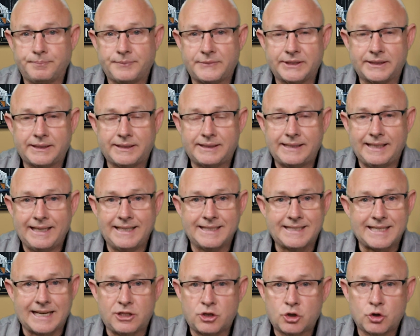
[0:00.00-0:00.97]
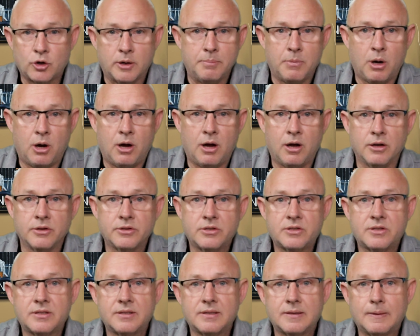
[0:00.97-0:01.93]
just inside strip
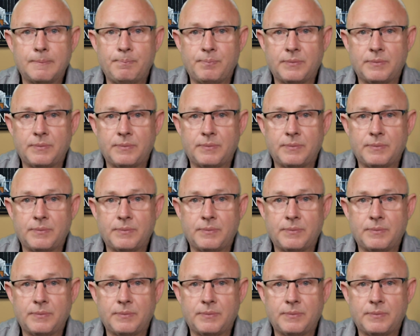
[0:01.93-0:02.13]
malls.